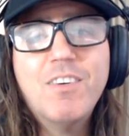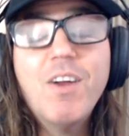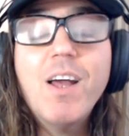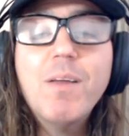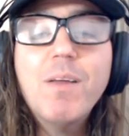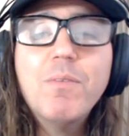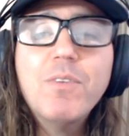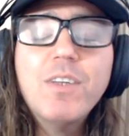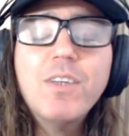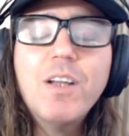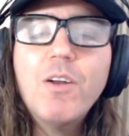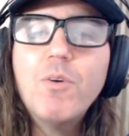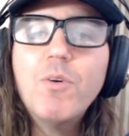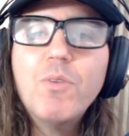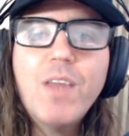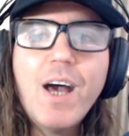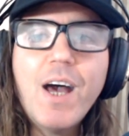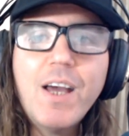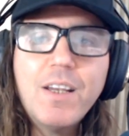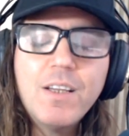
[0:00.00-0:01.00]
right? You know,
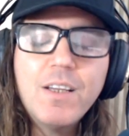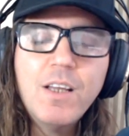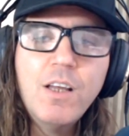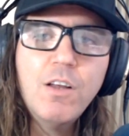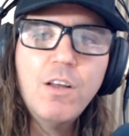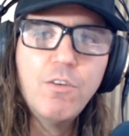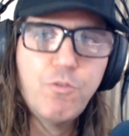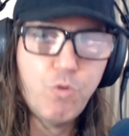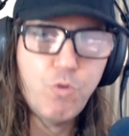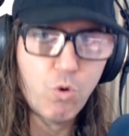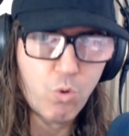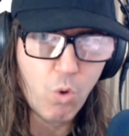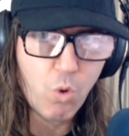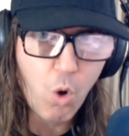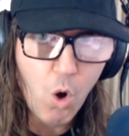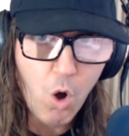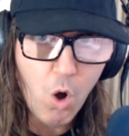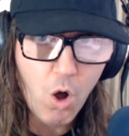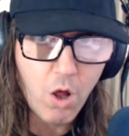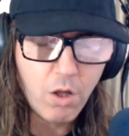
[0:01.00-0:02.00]
not for
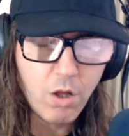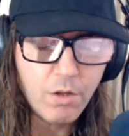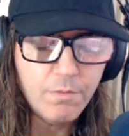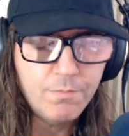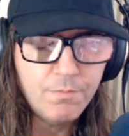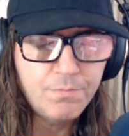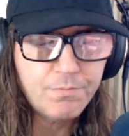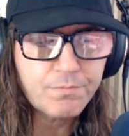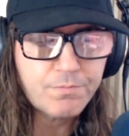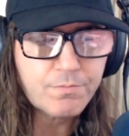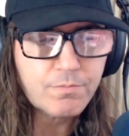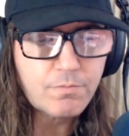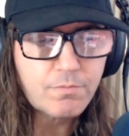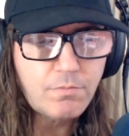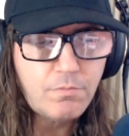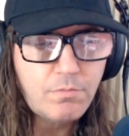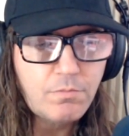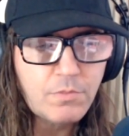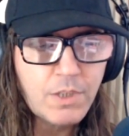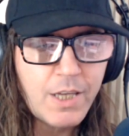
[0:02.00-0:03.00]
all.
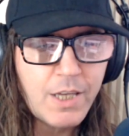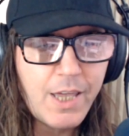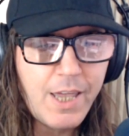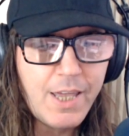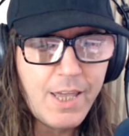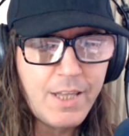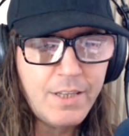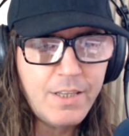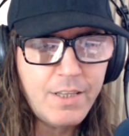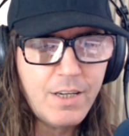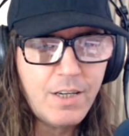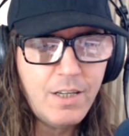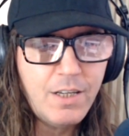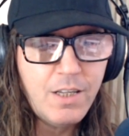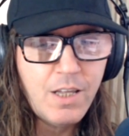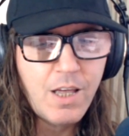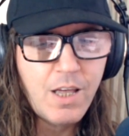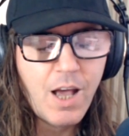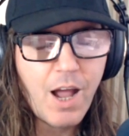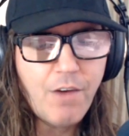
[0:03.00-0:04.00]
And uh,
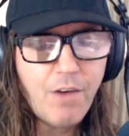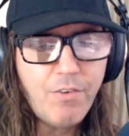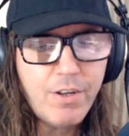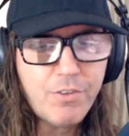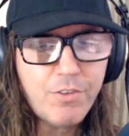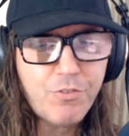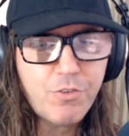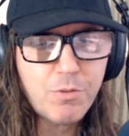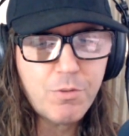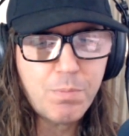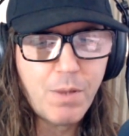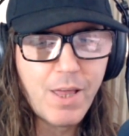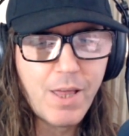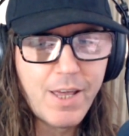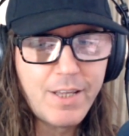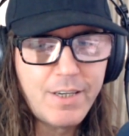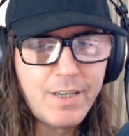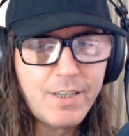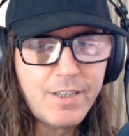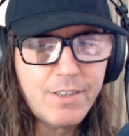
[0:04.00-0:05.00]
I read through the
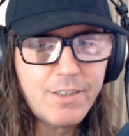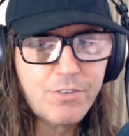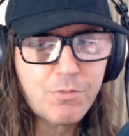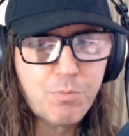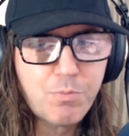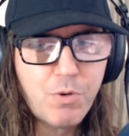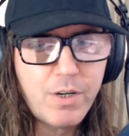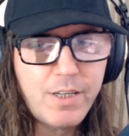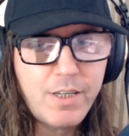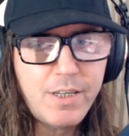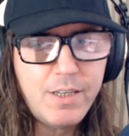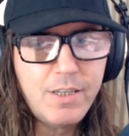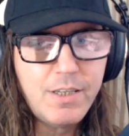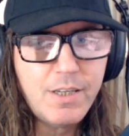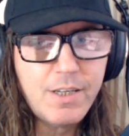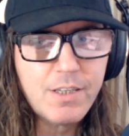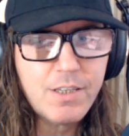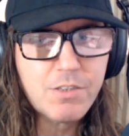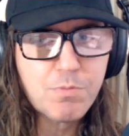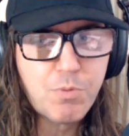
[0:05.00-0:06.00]
plan, and it's pretty
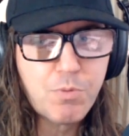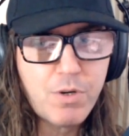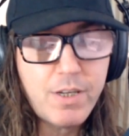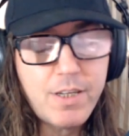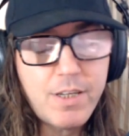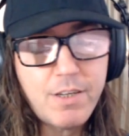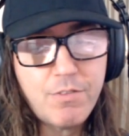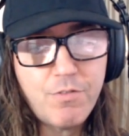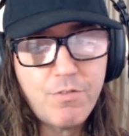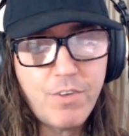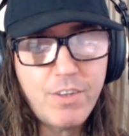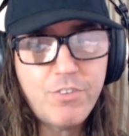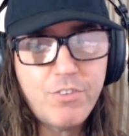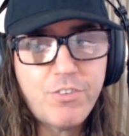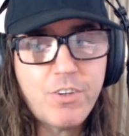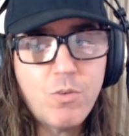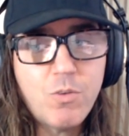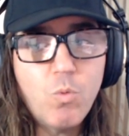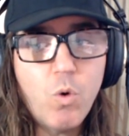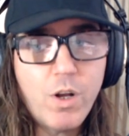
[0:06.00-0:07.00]
it's pretty
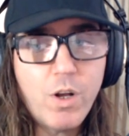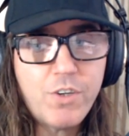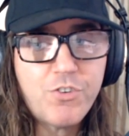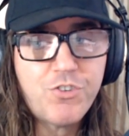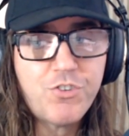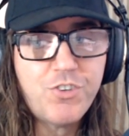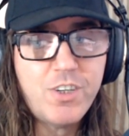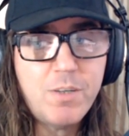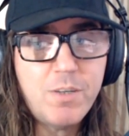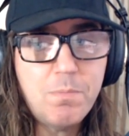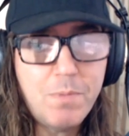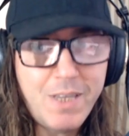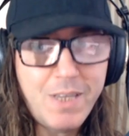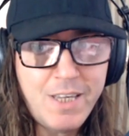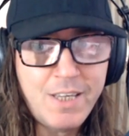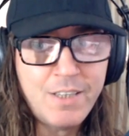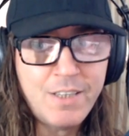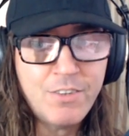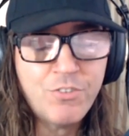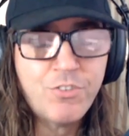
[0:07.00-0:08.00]
convincing what she
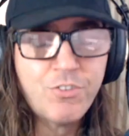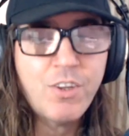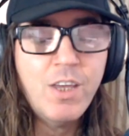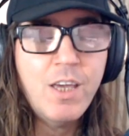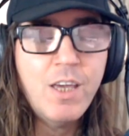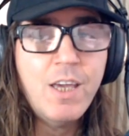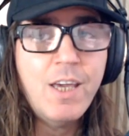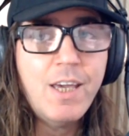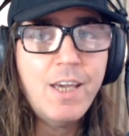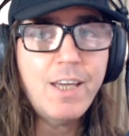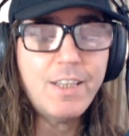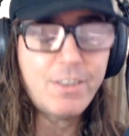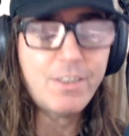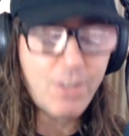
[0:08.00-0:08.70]
means. It